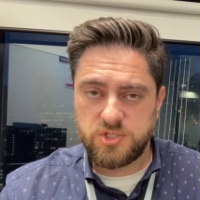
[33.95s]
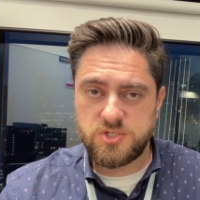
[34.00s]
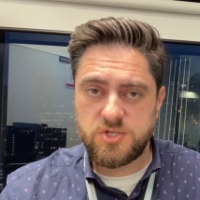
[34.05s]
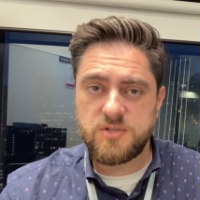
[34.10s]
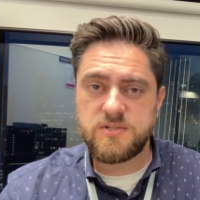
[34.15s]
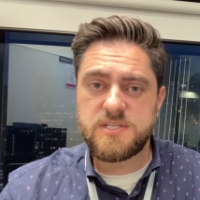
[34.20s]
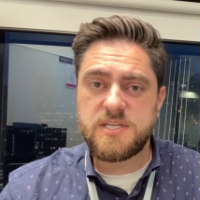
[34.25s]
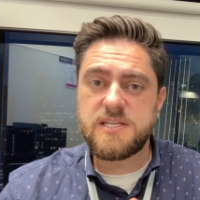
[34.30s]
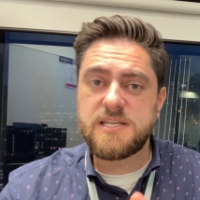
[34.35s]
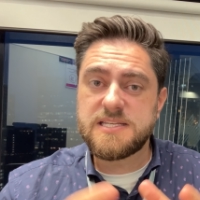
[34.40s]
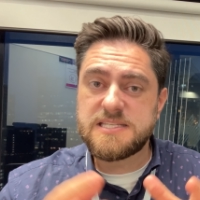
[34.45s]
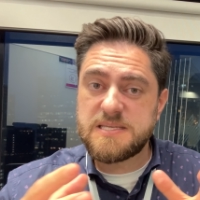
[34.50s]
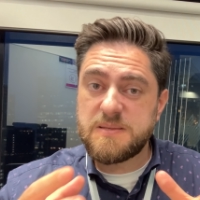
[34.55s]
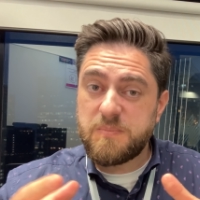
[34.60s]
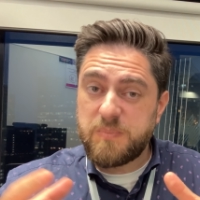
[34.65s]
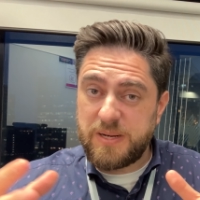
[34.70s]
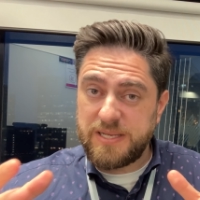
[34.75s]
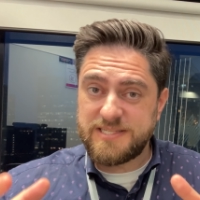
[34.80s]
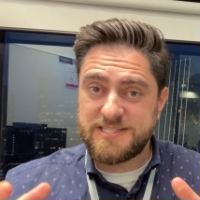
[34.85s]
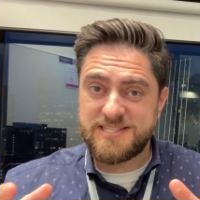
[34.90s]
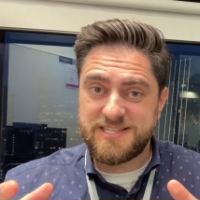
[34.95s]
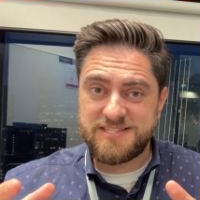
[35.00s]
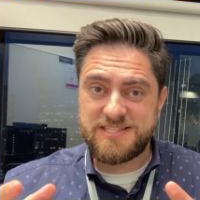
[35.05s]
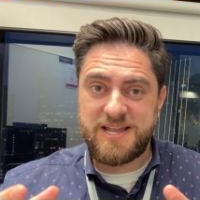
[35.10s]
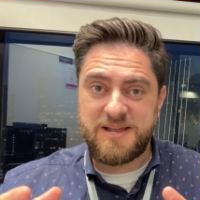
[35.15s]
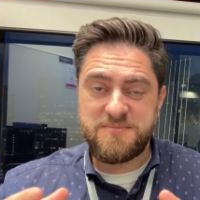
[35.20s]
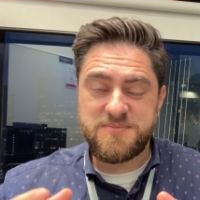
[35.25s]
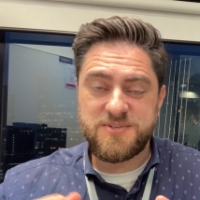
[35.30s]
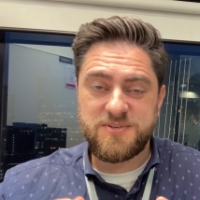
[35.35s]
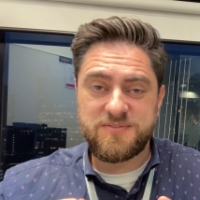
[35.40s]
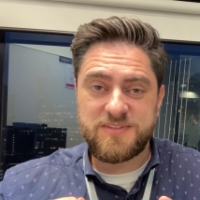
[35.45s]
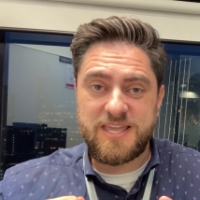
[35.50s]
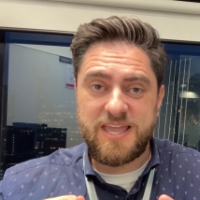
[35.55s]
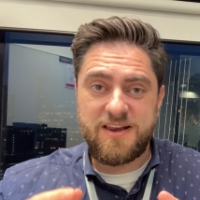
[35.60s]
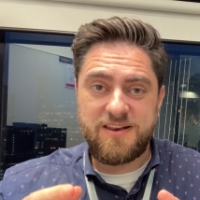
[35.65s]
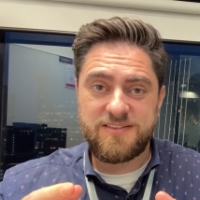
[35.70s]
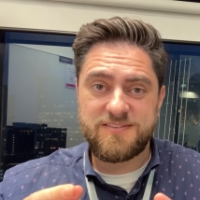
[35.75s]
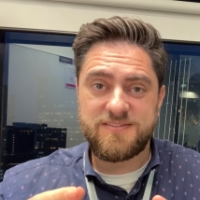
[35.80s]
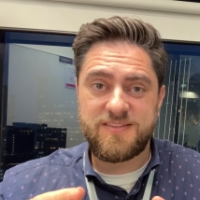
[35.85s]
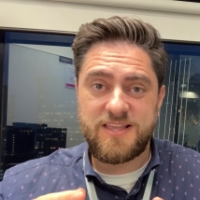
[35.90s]
So you see the simplicity sometimes of
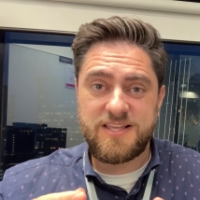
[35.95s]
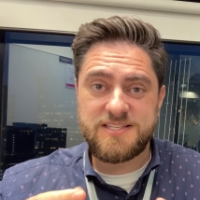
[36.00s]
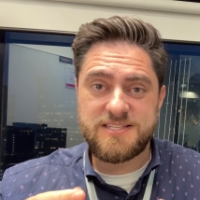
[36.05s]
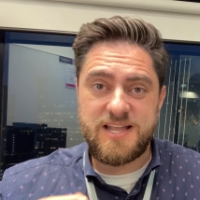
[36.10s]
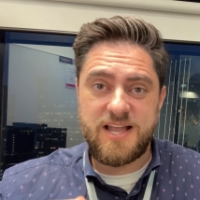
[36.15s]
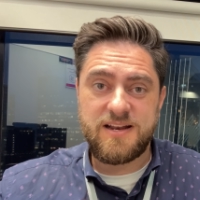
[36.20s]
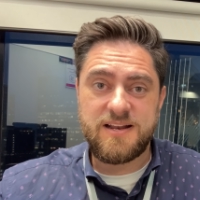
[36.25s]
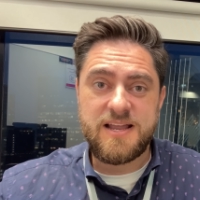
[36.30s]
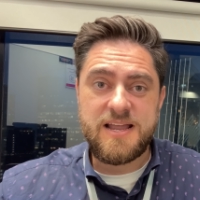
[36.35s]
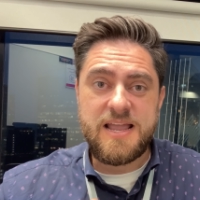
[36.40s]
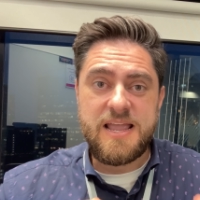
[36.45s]
getting things done.